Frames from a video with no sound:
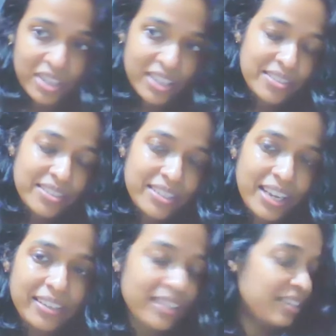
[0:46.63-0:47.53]
on a
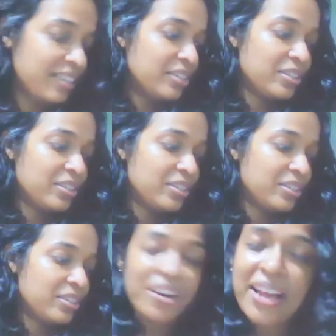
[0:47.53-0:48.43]
slightly
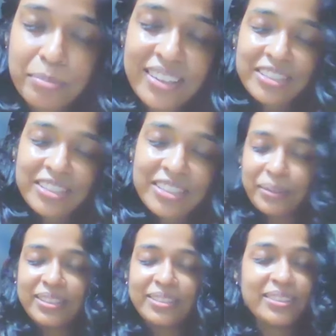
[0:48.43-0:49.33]
non-academic
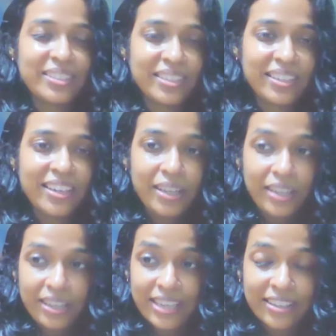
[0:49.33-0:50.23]
aspect, he's a